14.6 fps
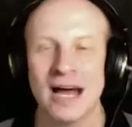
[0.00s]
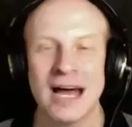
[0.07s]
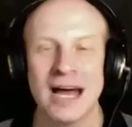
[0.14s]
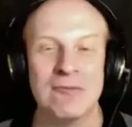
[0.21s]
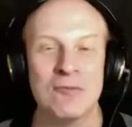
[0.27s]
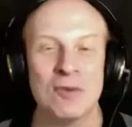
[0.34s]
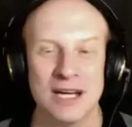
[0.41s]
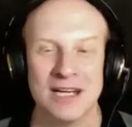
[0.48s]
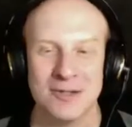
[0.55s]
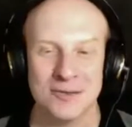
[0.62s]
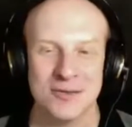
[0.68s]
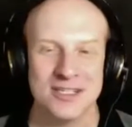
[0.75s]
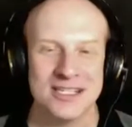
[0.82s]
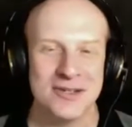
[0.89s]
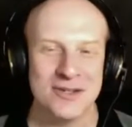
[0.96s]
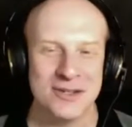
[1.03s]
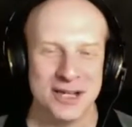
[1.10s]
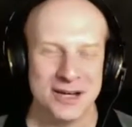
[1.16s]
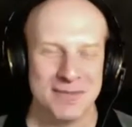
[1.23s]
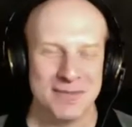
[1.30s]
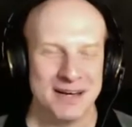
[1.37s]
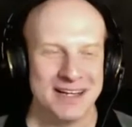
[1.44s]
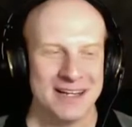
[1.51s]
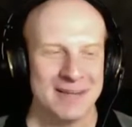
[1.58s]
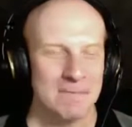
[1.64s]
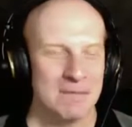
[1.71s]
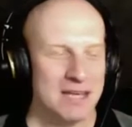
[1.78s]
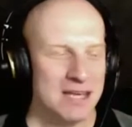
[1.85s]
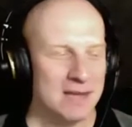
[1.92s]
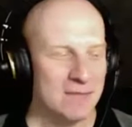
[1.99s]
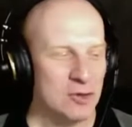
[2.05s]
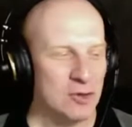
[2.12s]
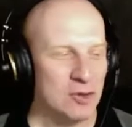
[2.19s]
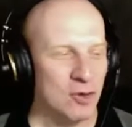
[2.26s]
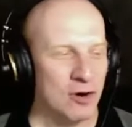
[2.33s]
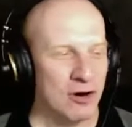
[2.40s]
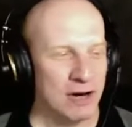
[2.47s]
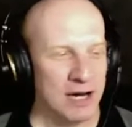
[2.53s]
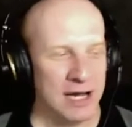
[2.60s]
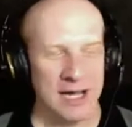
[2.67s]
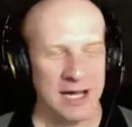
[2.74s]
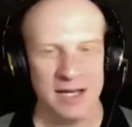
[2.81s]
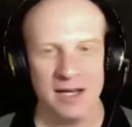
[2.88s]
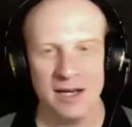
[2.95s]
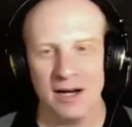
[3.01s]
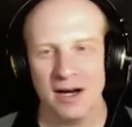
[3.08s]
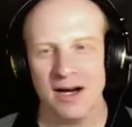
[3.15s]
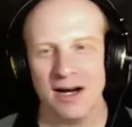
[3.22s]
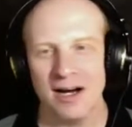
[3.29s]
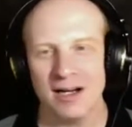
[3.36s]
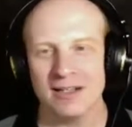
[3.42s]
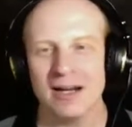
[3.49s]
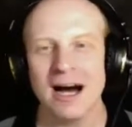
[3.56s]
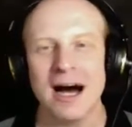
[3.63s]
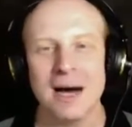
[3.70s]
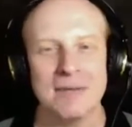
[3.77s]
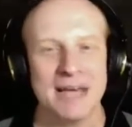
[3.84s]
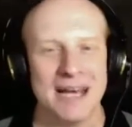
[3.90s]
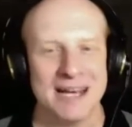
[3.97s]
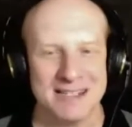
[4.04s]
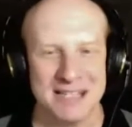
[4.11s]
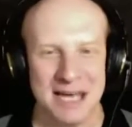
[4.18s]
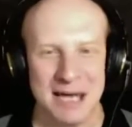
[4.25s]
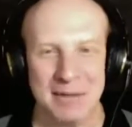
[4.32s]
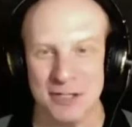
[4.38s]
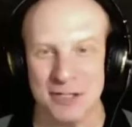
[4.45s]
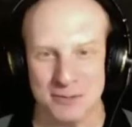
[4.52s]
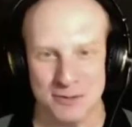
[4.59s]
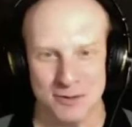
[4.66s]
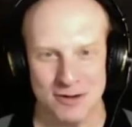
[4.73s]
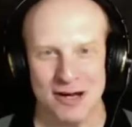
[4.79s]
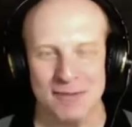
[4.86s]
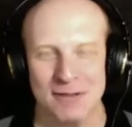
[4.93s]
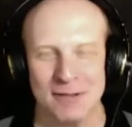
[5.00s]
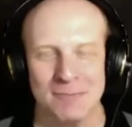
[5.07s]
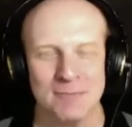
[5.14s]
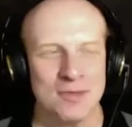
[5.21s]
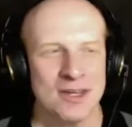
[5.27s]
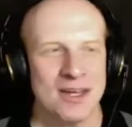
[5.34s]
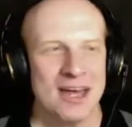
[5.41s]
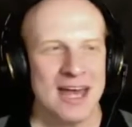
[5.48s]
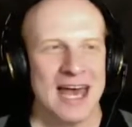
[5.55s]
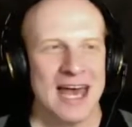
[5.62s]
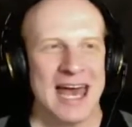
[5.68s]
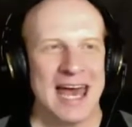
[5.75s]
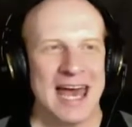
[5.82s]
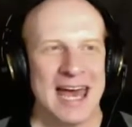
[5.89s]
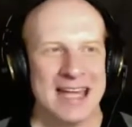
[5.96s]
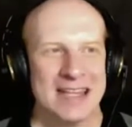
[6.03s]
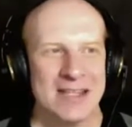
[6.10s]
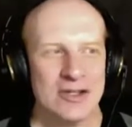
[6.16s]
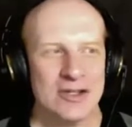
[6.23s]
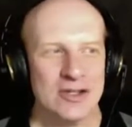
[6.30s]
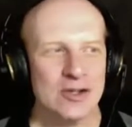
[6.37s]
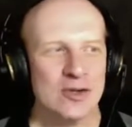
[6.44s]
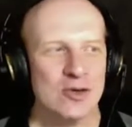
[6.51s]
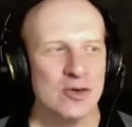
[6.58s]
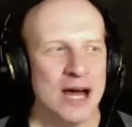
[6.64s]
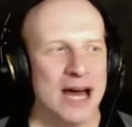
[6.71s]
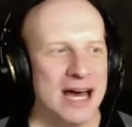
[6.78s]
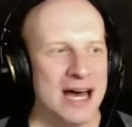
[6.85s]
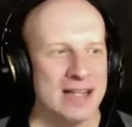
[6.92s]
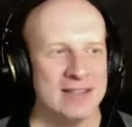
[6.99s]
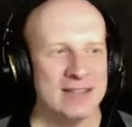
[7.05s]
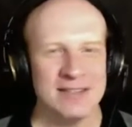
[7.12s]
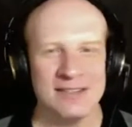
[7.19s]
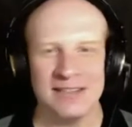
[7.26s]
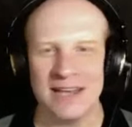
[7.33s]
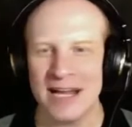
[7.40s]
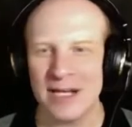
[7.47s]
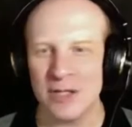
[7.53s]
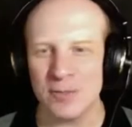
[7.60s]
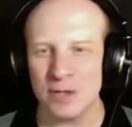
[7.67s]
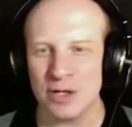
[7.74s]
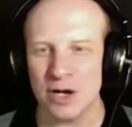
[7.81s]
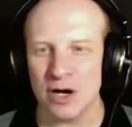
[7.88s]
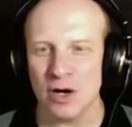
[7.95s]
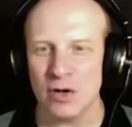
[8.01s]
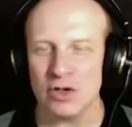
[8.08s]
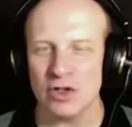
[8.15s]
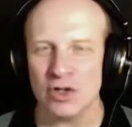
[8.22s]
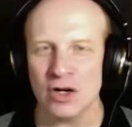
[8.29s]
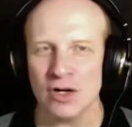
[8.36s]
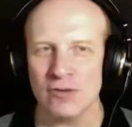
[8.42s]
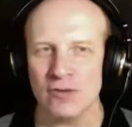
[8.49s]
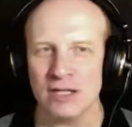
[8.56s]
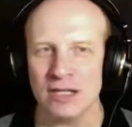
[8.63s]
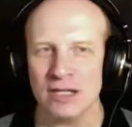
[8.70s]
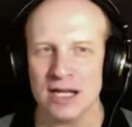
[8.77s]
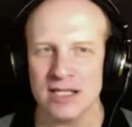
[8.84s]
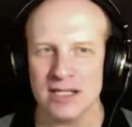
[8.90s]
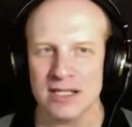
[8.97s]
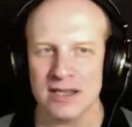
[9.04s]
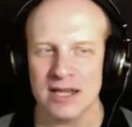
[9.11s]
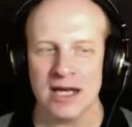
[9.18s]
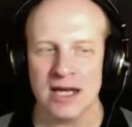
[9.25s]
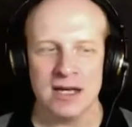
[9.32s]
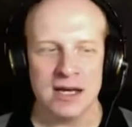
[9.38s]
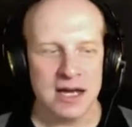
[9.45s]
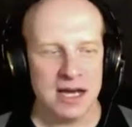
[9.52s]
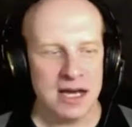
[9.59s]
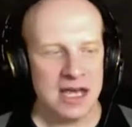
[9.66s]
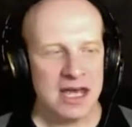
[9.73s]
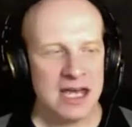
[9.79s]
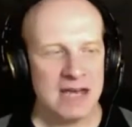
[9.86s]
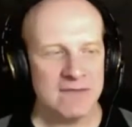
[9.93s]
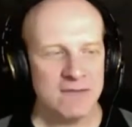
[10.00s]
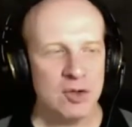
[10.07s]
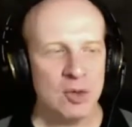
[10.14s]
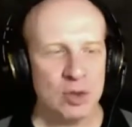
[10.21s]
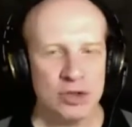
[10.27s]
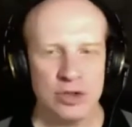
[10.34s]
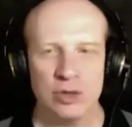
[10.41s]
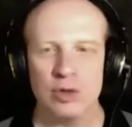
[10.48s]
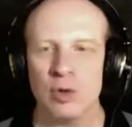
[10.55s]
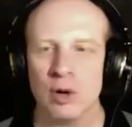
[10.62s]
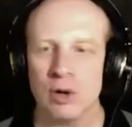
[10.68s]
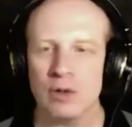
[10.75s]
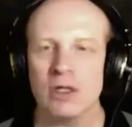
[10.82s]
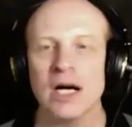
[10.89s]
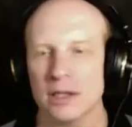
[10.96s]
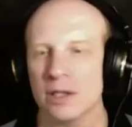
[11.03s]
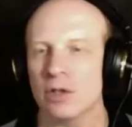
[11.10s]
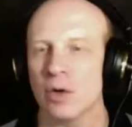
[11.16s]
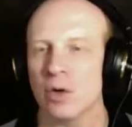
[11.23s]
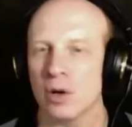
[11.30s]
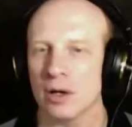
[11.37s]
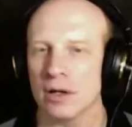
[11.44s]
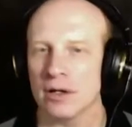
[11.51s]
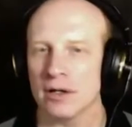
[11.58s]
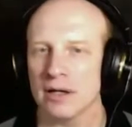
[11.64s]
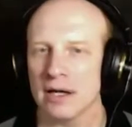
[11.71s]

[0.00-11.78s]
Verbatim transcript: and what here's what's interesting about it. If you are a uh, Comcast cable subscriber and you had H B O, you started realizing that if you were to, quote, cut the cord